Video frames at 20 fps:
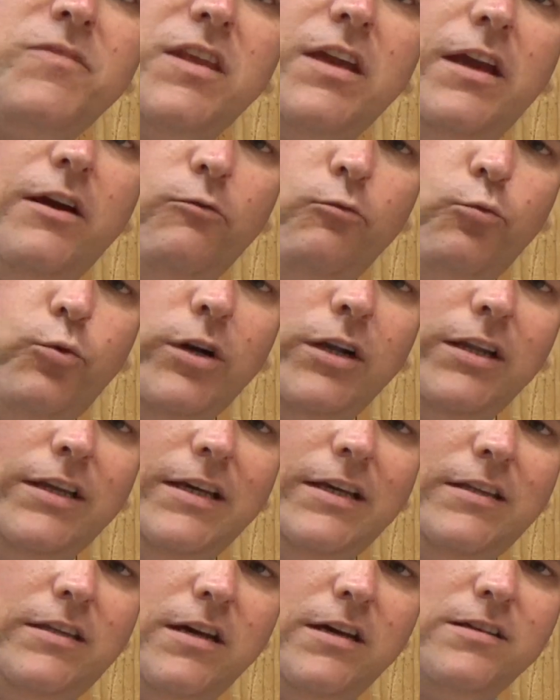It
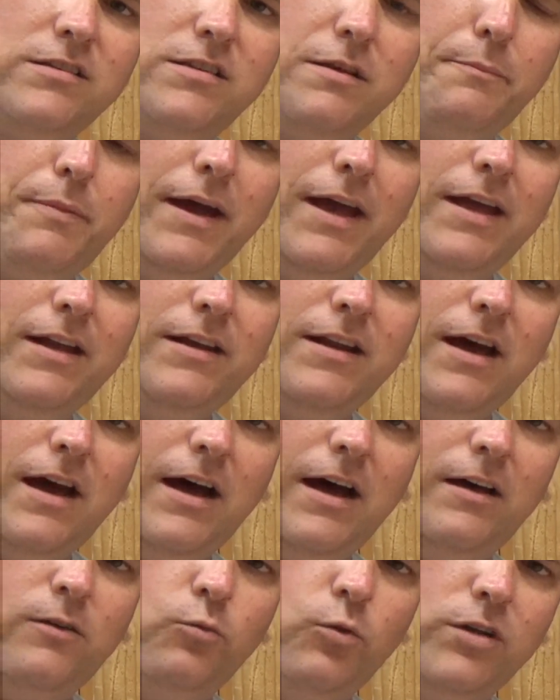really does depend
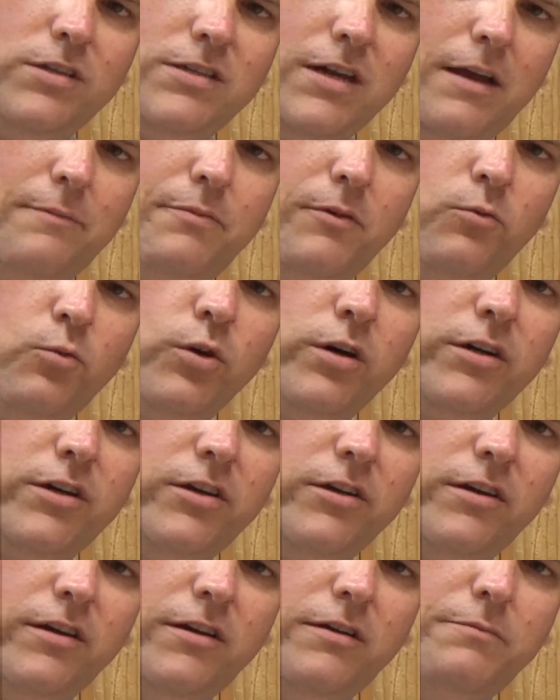on what type of work
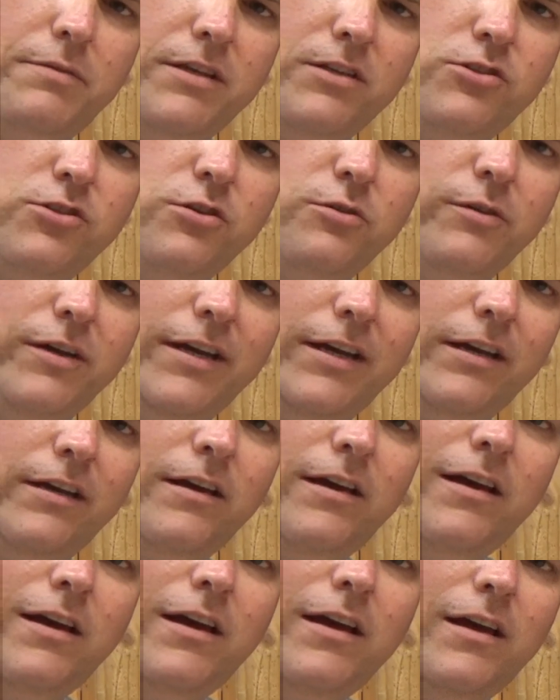you're gonna be doing.
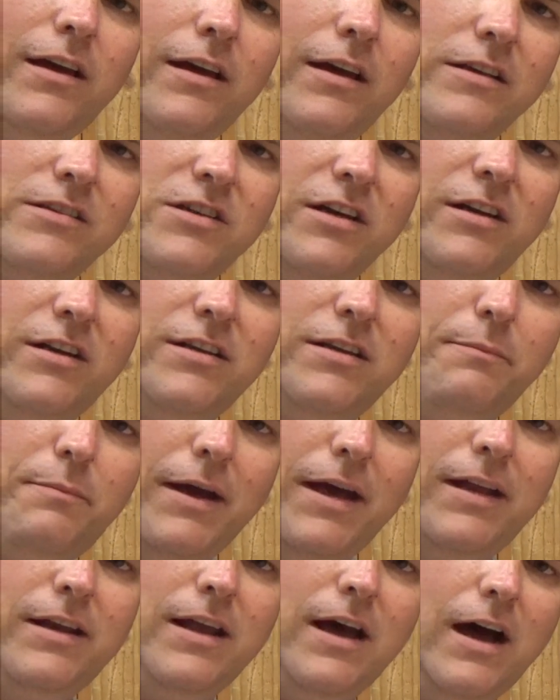It's gonna
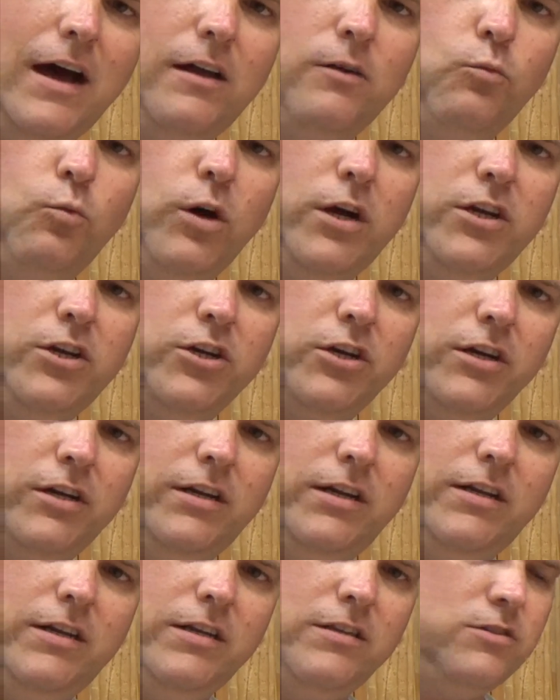depend on what you're
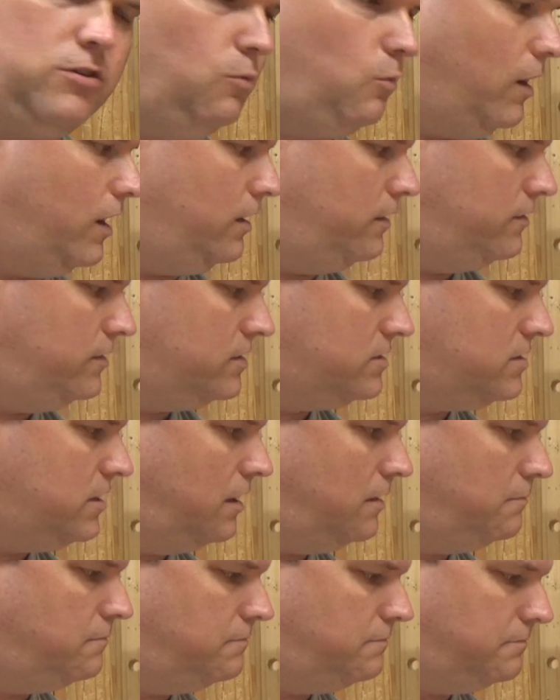gonna need to wire this
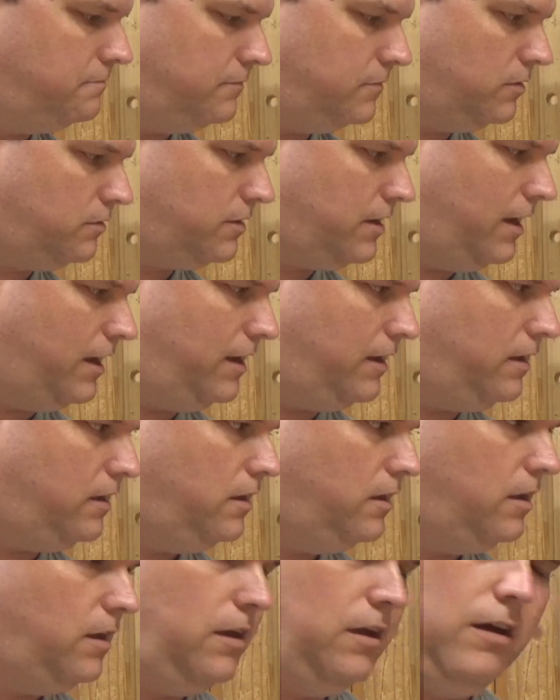up, okay?
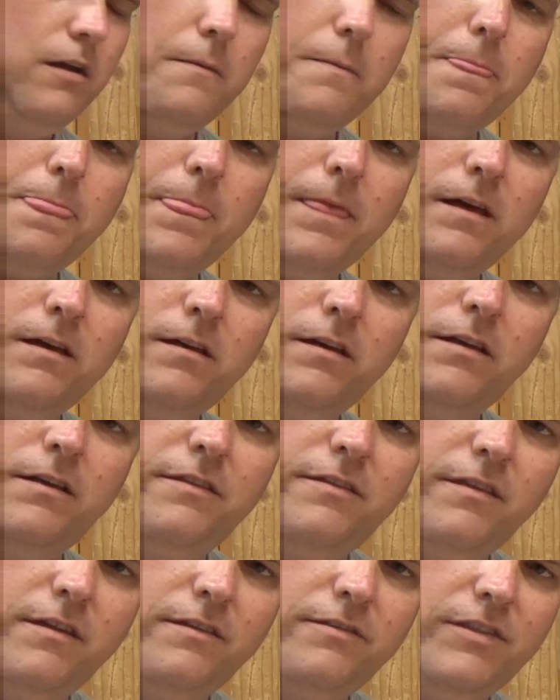
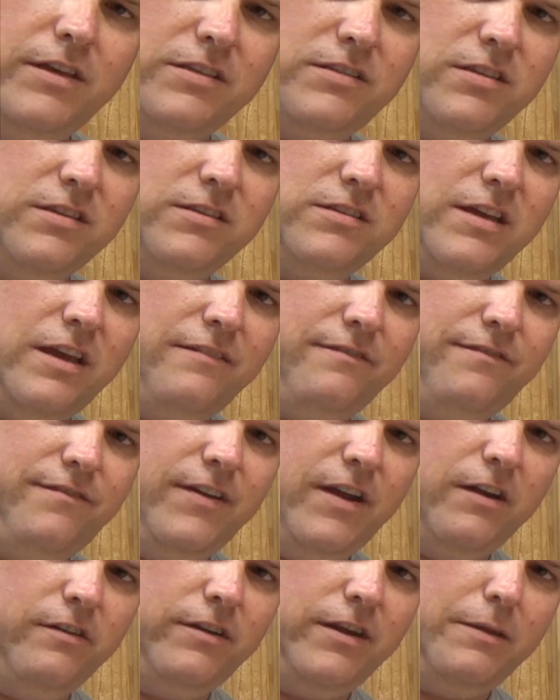This is a
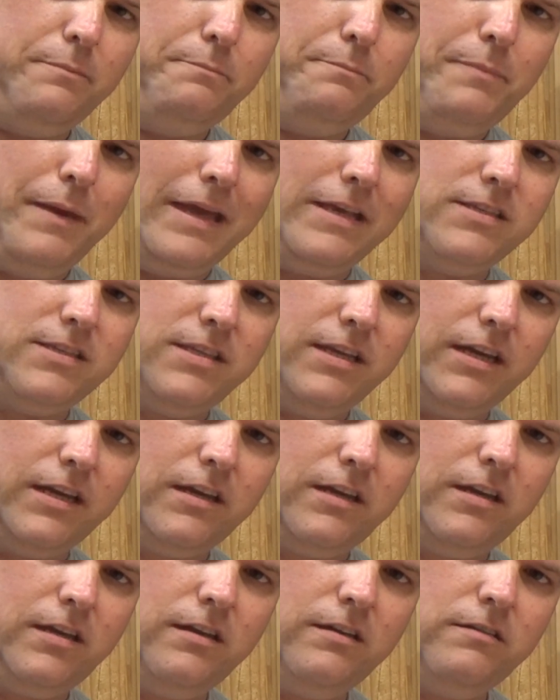very
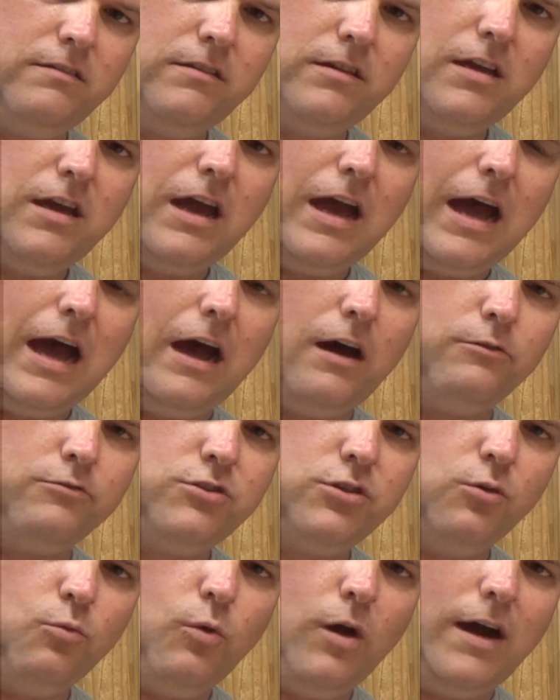basic how
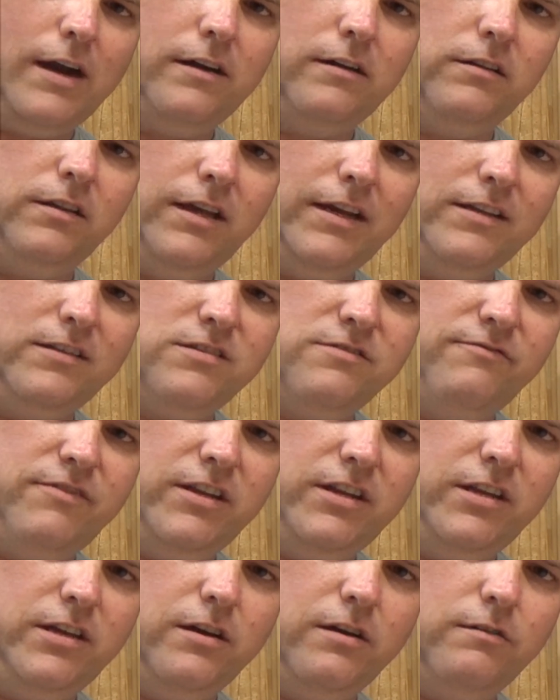to wire lights
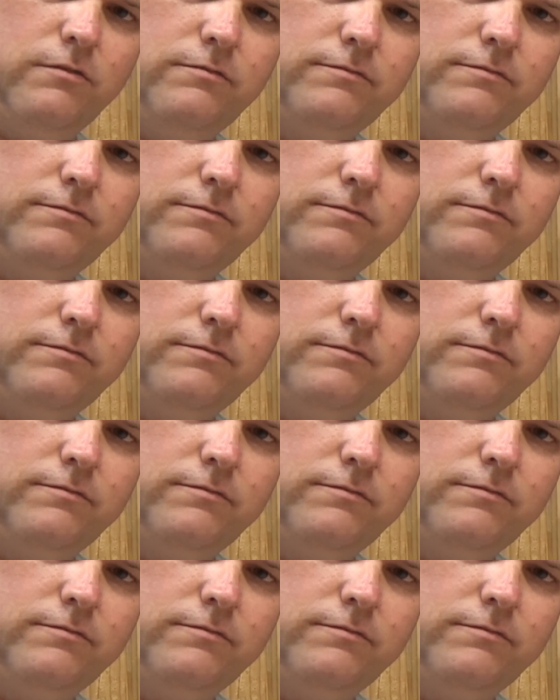video.